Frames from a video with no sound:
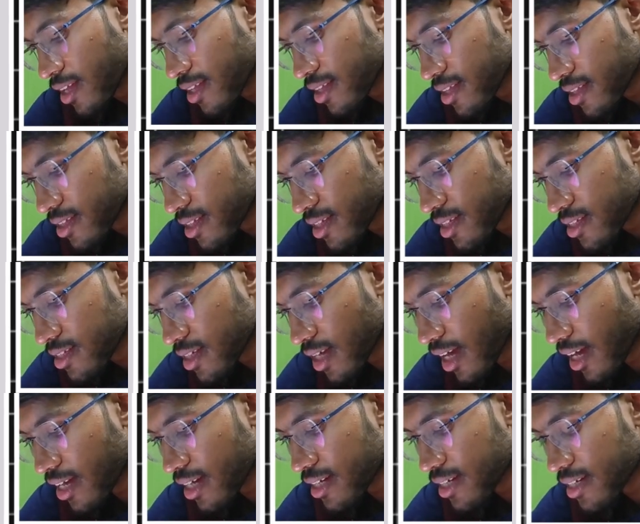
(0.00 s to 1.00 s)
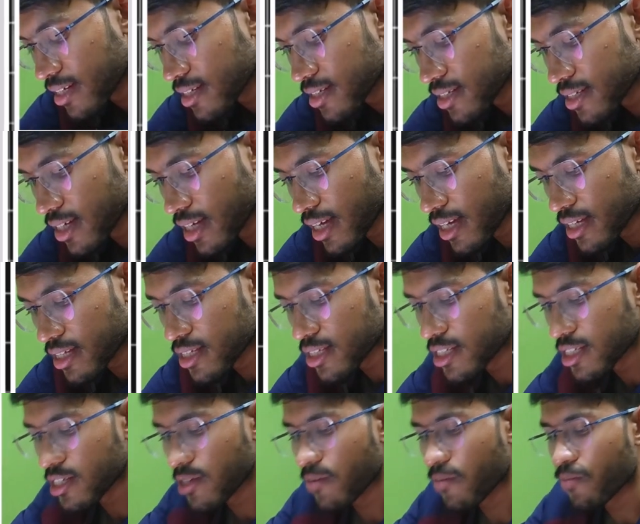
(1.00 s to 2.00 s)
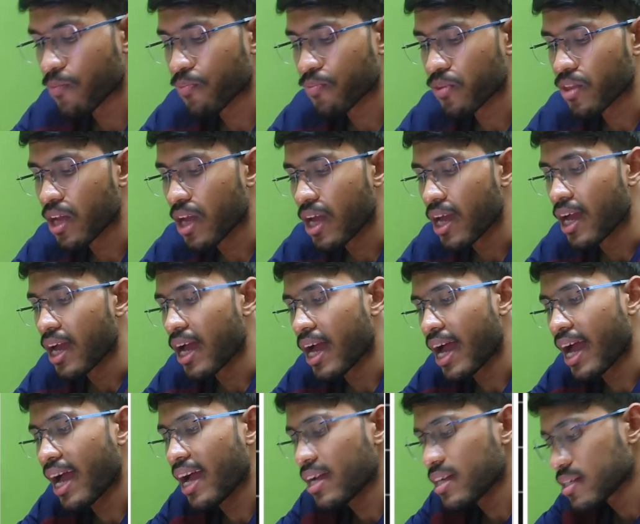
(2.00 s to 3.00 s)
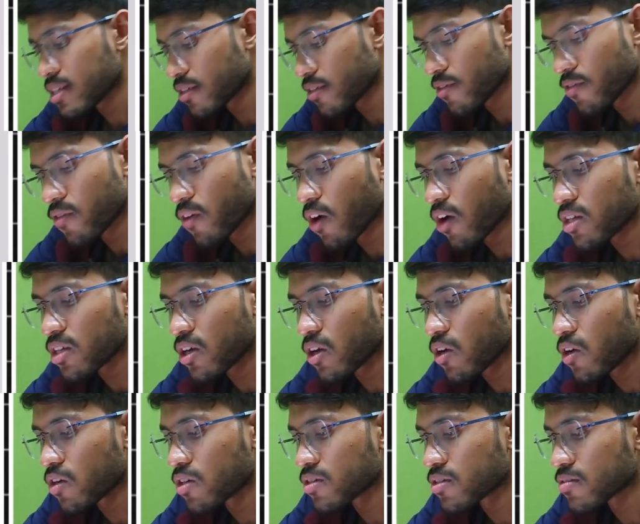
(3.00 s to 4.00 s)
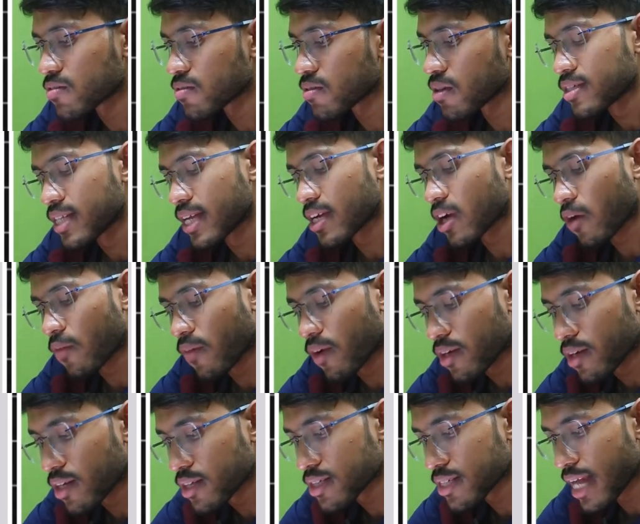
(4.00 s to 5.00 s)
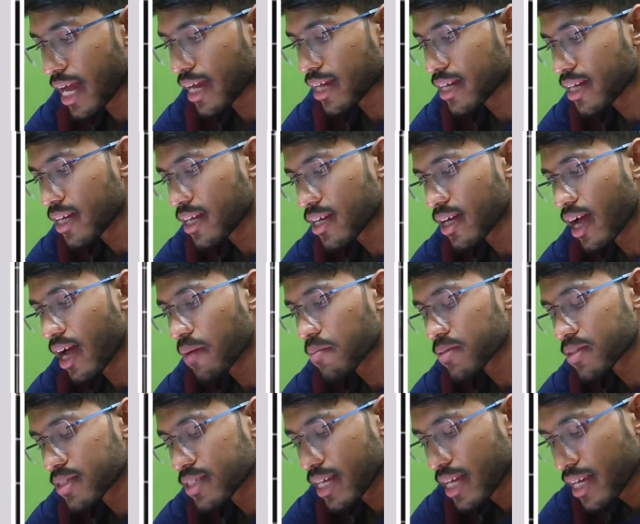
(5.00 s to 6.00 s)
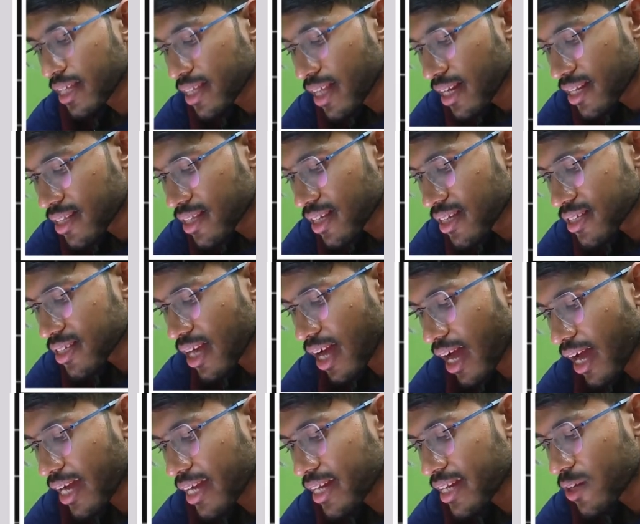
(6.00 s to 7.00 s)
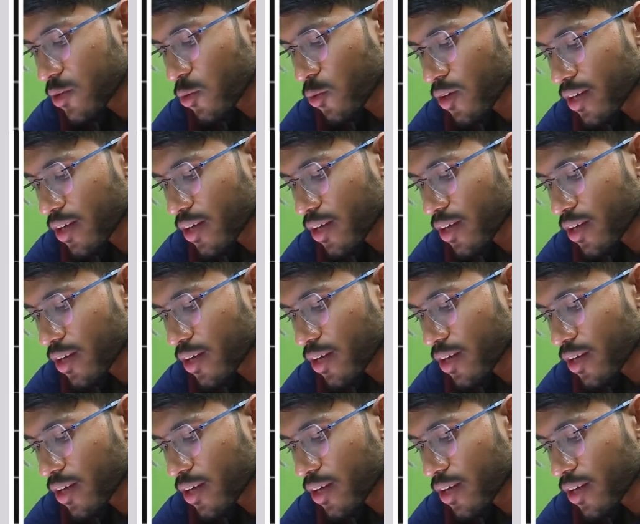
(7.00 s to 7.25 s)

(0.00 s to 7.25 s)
This height is h. And for your sake of understanding, I am saying that this height you